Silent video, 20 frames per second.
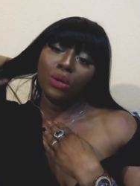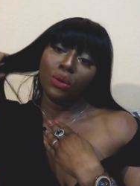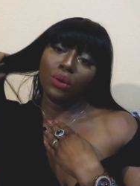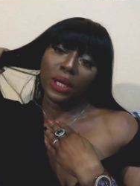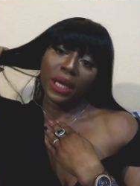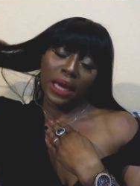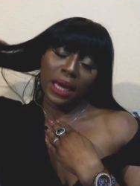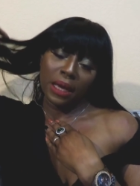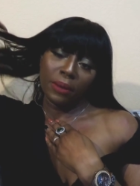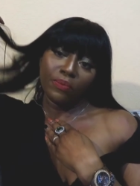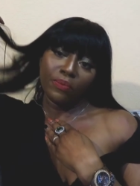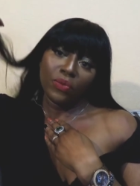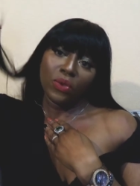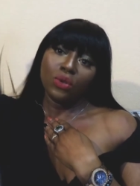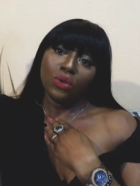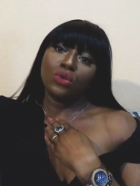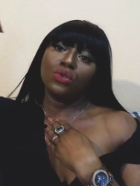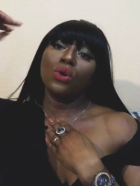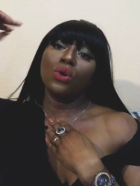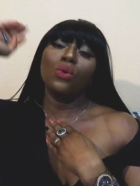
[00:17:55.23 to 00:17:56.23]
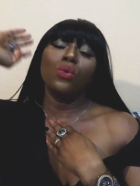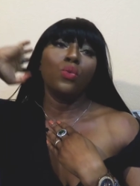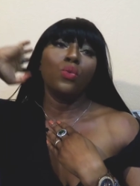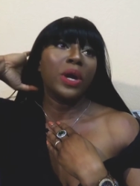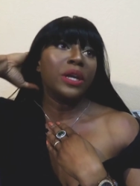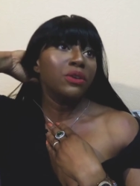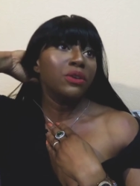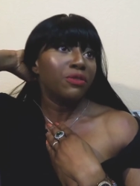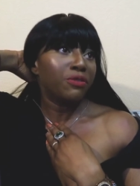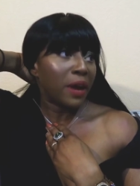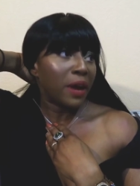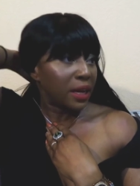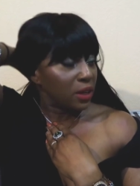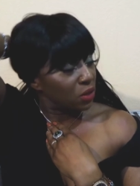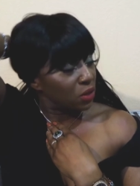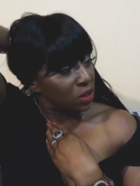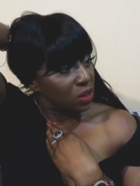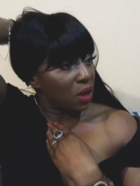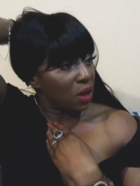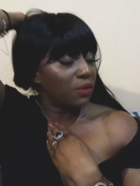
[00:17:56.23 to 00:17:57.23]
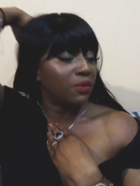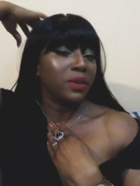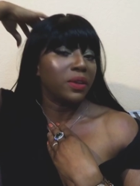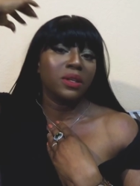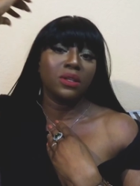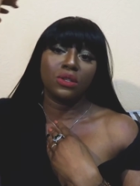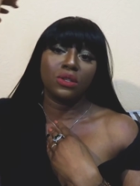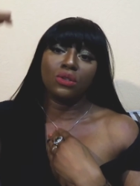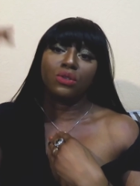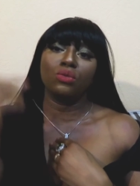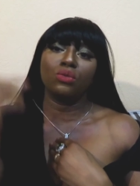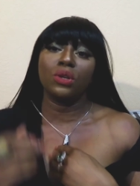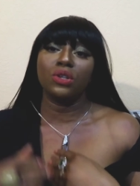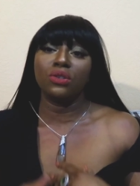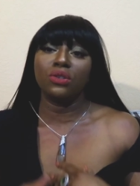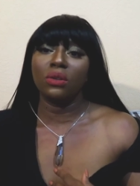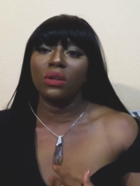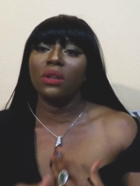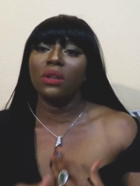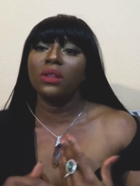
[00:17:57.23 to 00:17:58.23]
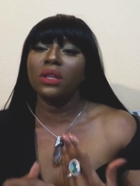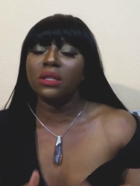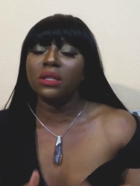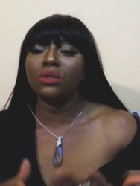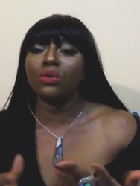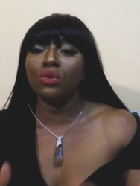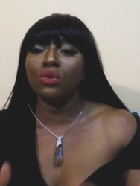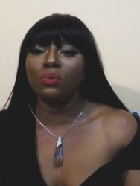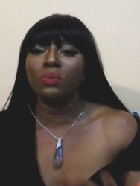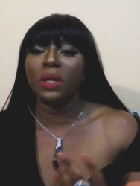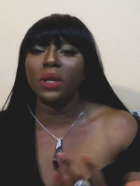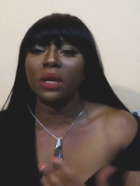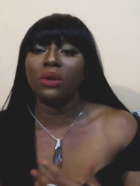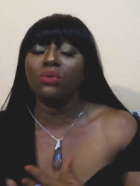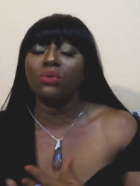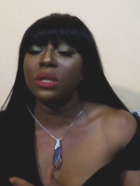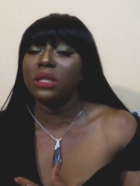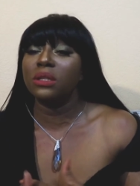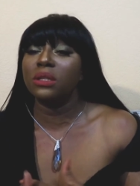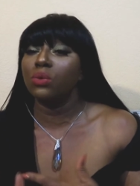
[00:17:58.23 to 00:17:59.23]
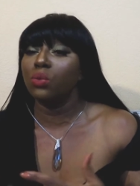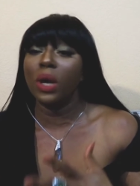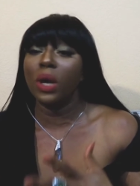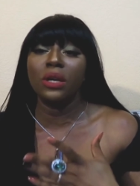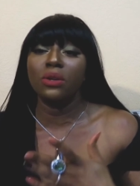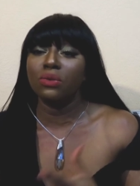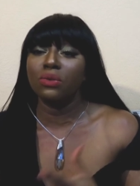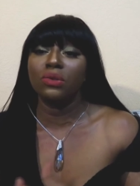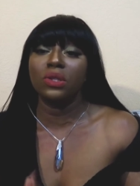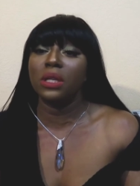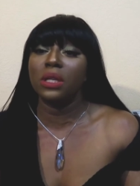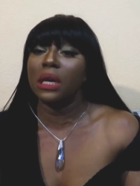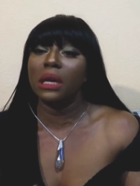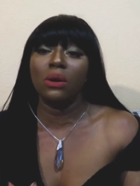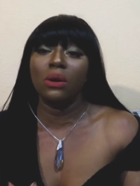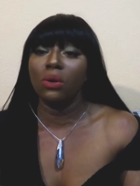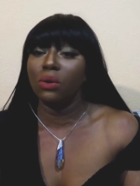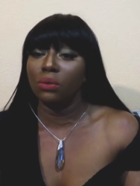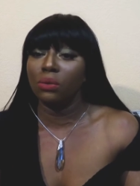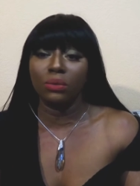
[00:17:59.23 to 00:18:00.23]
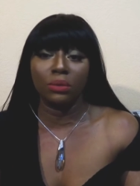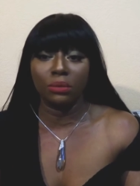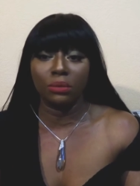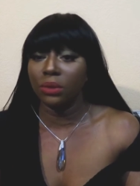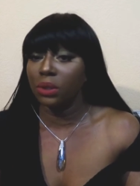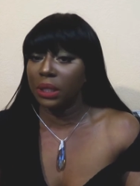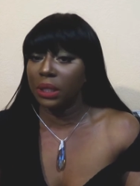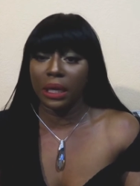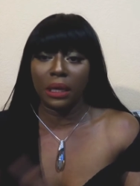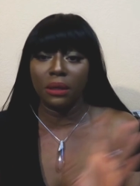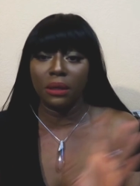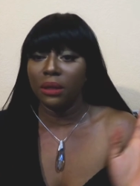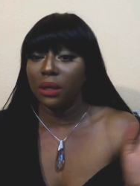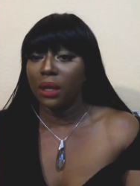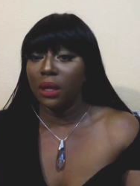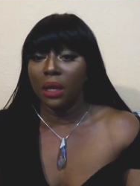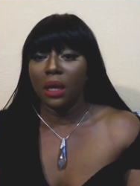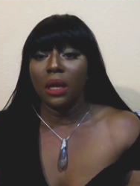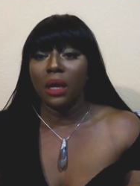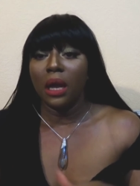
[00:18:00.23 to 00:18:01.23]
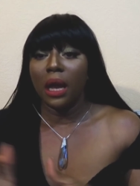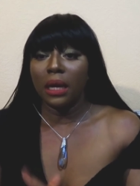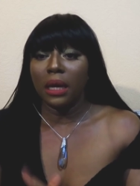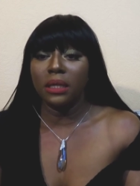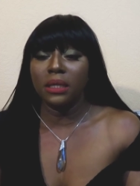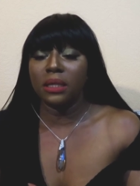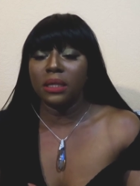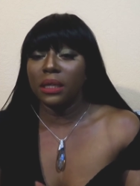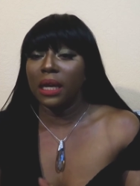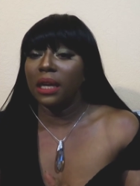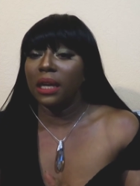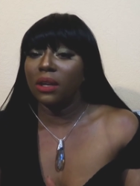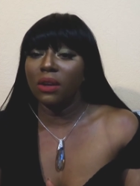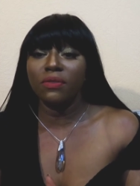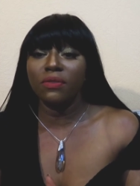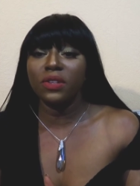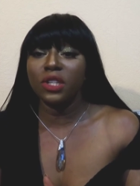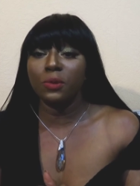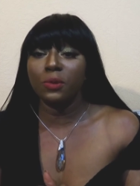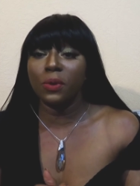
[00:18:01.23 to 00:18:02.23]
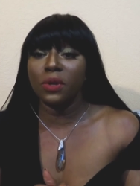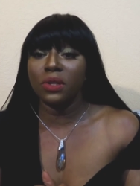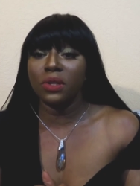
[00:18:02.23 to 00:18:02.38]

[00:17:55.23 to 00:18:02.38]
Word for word: Okay? So when you find yourself in this situation, this could be a reason why you could say, oh, okay, listen, I love this